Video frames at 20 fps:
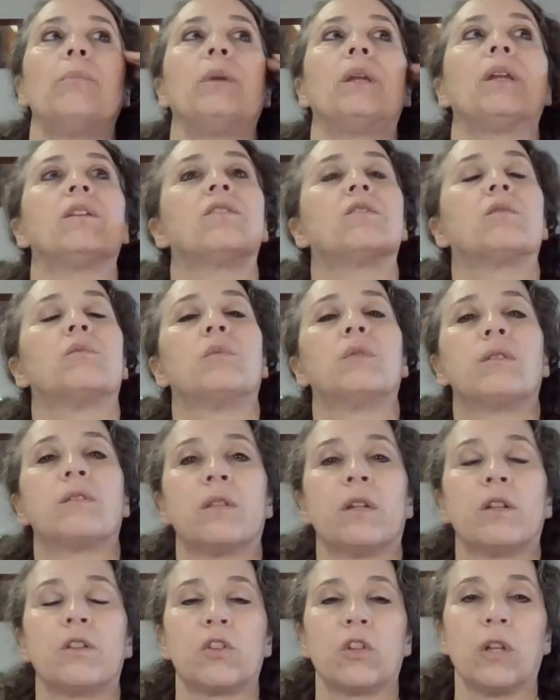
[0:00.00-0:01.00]
because it was
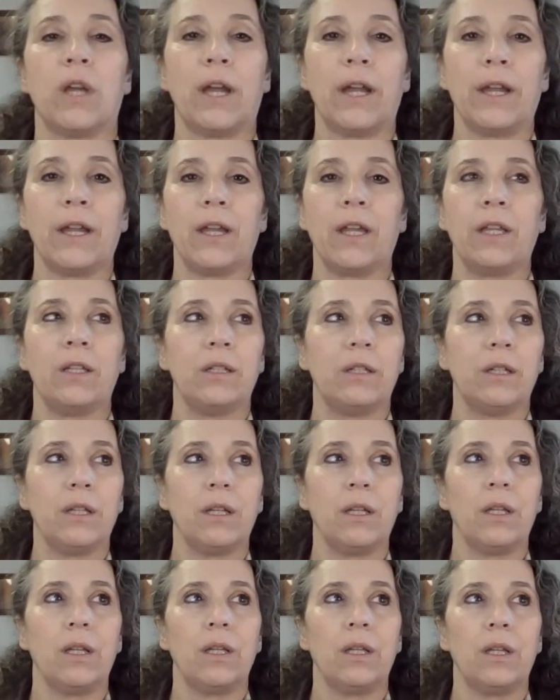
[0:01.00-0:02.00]
such
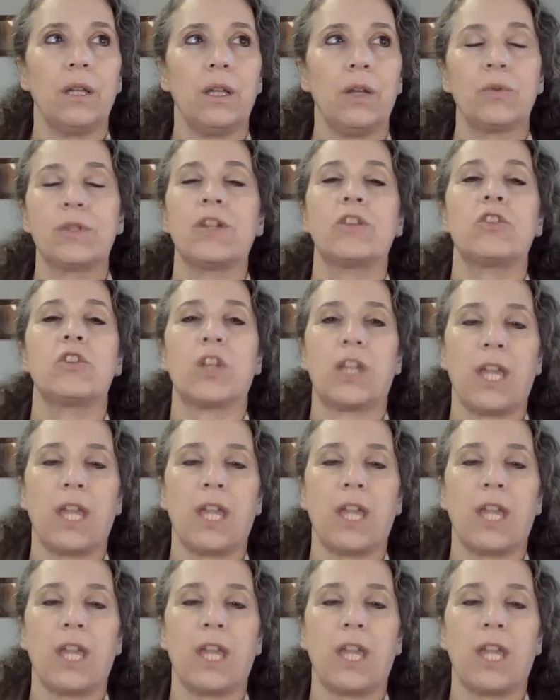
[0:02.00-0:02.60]
a